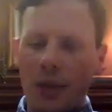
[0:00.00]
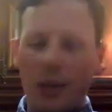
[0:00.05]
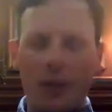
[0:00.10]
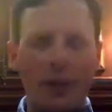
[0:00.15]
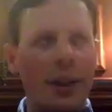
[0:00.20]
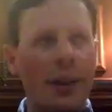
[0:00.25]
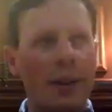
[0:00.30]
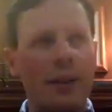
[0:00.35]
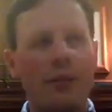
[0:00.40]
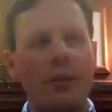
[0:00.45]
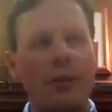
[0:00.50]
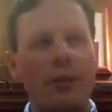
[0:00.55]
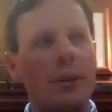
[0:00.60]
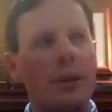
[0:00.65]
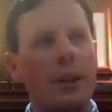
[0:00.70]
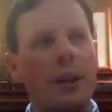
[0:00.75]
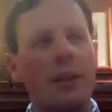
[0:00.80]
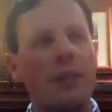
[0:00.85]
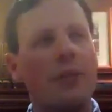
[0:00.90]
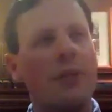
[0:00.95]
They interviewed
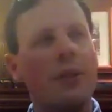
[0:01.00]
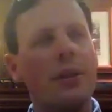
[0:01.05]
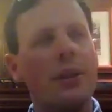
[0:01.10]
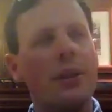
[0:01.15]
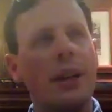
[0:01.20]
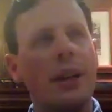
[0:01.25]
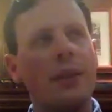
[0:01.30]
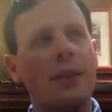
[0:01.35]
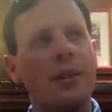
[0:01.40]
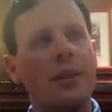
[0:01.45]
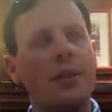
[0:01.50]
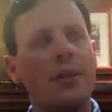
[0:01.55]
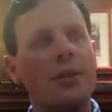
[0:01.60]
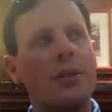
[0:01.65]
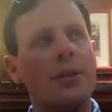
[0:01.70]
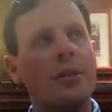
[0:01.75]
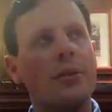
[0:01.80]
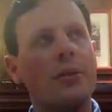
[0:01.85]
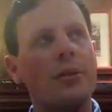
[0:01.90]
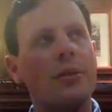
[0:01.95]
like a few
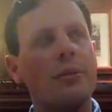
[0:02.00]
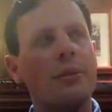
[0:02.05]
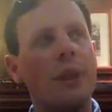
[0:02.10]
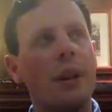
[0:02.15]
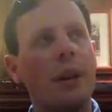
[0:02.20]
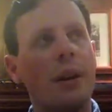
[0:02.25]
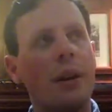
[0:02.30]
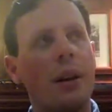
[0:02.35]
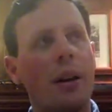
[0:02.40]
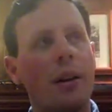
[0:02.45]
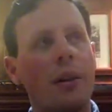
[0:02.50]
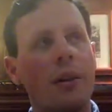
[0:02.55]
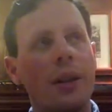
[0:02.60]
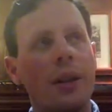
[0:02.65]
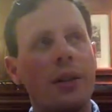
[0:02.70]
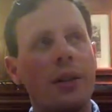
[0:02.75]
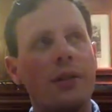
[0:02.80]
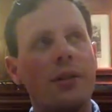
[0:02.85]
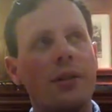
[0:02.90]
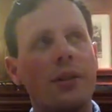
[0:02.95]
agents from other
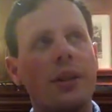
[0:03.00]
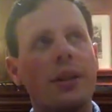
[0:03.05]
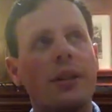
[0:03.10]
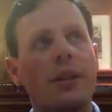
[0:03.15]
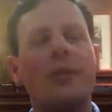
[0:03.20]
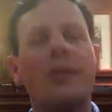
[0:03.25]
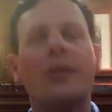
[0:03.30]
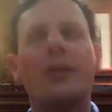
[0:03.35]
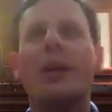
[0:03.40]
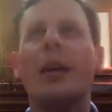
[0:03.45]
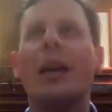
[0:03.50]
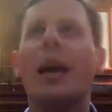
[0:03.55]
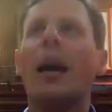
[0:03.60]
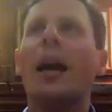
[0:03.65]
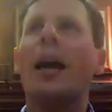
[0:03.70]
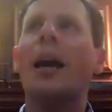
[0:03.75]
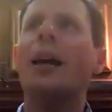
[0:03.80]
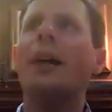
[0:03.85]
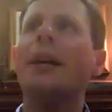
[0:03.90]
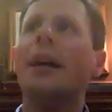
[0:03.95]
agencies
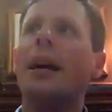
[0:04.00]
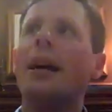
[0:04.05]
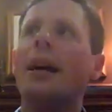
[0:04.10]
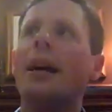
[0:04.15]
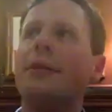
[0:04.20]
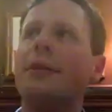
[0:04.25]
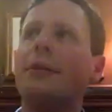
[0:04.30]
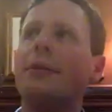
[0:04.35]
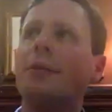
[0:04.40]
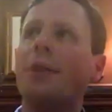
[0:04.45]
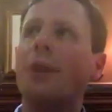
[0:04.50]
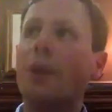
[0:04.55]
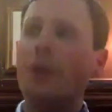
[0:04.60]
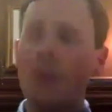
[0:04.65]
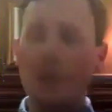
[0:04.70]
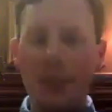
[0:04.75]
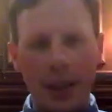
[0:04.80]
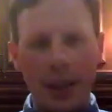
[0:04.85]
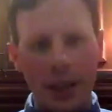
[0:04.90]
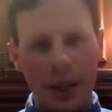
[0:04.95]
and asked them, What are you
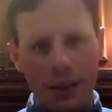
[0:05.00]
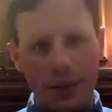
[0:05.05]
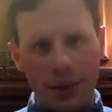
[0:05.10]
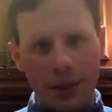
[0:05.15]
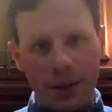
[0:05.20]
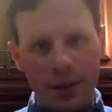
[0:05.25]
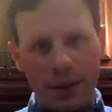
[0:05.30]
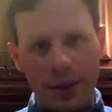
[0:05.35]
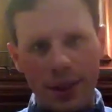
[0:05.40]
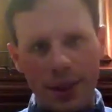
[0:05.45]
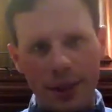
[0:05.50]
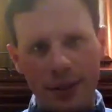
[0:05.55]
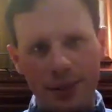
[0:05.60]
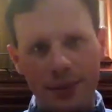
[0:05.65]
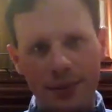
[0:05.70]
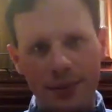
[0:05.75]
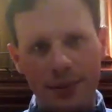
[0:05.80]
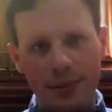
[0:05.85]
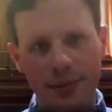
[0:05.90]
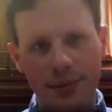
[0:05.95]
thinking of doing
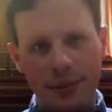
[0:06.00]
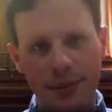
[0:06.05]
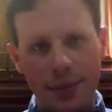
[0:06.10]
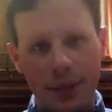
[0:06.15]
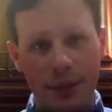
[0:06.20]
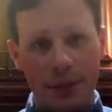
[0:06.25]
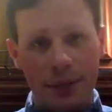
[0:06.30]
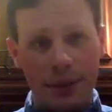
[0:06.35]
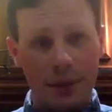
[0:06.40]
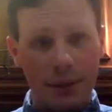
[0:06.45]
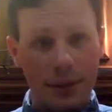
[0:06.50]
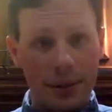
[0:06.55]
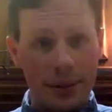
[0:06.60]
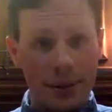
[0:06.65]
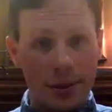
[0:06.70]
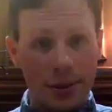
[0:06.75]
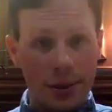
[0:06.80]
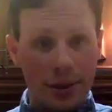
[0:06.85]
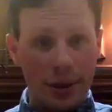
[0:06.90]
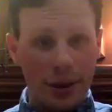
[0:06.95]
given the
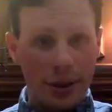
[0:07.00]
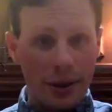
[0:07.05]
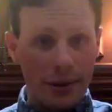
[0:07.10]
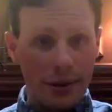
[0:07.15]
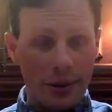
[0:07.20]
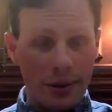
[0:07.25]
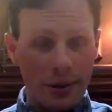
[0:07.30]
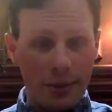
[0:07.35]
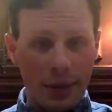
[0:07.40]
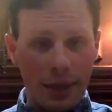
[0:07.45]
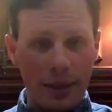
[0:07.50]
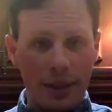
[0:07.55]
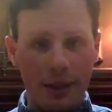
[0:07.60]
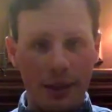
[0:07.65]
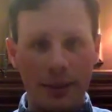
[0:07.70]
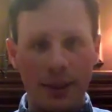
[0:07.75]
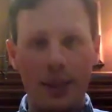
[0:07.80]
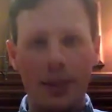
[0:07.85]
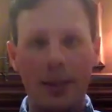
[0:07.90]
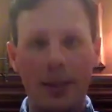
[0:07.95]
start of this
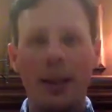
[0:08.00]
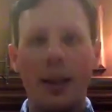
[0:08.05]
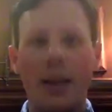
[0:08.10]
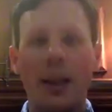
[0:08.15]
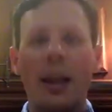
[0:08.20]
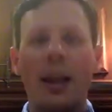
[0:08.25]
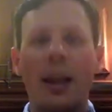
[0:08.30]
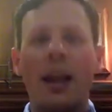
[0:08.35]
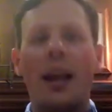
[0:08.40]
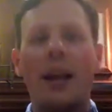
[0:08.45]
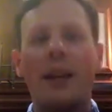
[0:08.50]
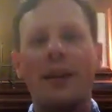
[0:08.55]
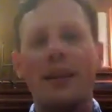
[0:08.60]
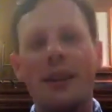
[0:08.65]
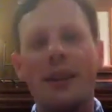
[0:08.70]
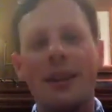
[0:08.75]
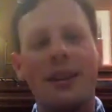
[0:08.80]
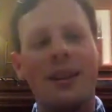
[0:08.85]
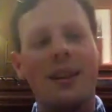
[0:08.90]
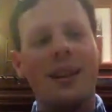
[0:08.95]
pandemic? And
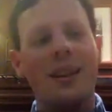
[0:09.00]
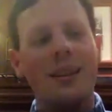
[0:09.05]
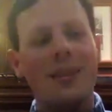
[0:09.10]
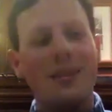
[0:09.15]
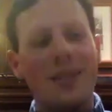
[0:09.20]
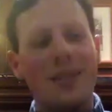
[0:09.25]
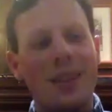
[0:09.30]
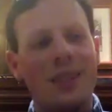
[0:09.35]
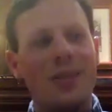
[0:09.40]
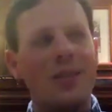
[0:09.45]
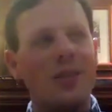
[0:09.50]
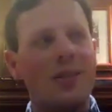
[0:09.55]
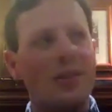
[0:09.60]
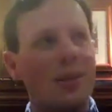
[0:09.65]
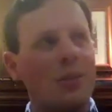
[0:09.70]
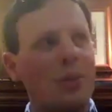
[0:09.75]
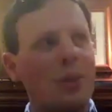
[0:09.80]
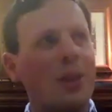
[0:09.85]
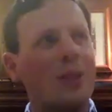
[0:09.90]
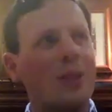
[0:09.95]
a lot of these agents said,
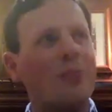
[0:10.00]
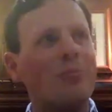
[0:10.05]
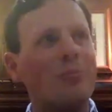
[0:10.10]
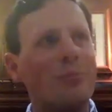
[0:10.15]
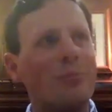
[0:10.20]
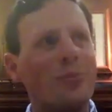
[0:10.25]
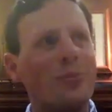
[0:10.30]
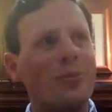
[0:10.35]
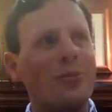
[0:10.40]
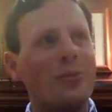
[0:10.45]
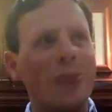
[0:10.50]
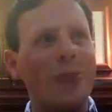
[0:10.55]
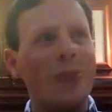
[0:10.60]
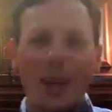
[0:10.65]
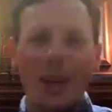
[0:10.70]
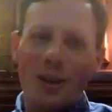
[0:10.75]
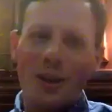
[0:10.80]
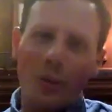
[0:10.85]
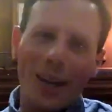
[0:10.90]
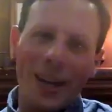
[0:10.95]
Well, we're going
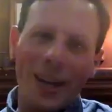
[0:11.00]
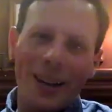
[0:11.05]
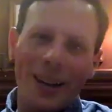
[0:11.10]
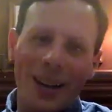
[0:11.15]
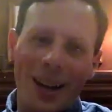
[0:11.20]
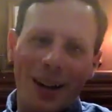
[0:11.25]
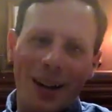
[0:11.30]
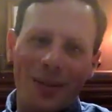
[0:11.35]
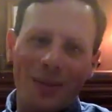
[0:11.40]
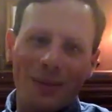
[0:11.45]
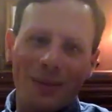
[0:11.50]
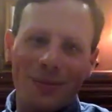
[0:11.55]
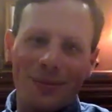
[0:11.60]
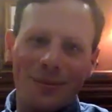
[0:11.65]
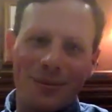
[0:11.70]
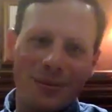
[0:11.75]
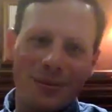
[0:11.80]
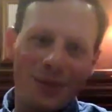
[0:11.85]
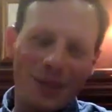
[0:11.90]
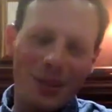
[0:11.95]
to wait it out.
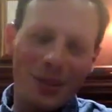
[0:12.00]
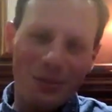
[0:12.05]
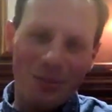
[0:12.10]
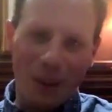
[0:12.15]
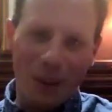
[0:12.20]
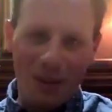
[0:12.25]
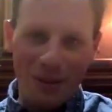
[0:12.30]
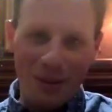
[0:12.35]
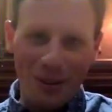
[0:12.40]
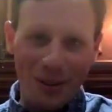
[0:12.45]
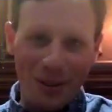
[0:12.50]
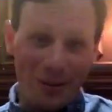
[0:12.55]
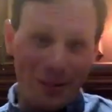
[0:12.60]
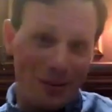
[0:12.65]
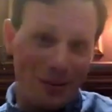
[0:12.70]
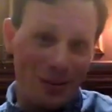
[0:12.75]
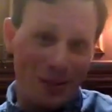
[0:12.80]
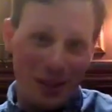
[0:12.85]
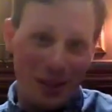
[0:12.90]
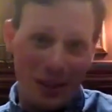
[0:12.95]
It's probably,
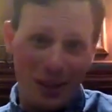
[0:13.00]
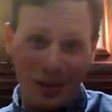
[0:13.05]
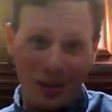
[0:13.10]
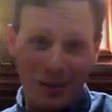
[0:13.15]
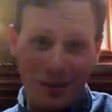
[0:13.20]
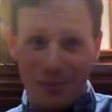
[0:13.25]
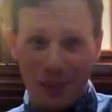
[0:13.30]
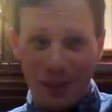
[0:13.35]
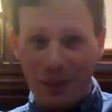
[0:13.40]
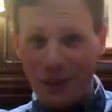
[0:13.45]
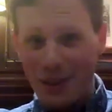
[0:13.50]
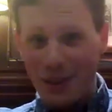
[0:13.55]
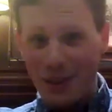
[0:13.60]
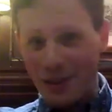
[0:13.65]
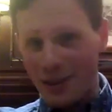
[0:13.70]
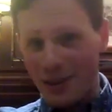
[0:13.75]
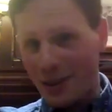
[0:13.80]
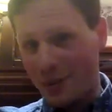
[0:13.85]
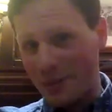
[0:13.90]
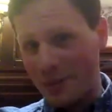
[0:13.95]
you know, maybe this
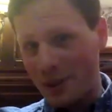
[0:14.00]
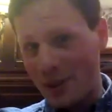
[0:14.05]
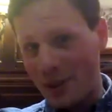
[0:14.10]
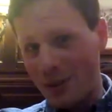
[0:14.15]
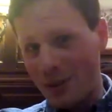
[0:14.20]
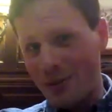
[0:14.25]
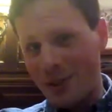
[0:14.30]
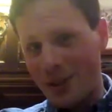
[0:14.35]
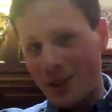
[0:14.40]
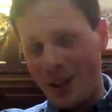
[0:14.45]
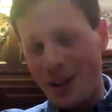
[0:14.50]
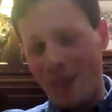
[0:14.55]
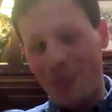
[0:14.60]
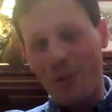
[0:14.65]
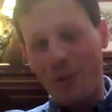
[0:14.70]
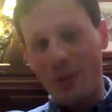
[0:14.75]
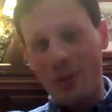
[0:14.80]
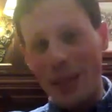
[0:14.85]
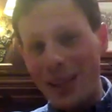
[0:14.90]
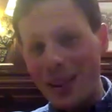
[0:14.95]
thing will be over in a
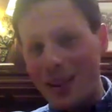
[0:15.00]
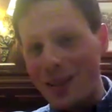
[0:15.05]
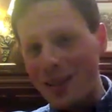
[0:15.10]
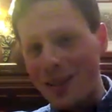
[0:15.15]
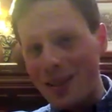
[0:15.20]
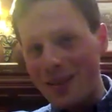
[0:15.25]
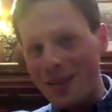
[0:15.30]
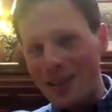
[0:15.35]
couple weeks.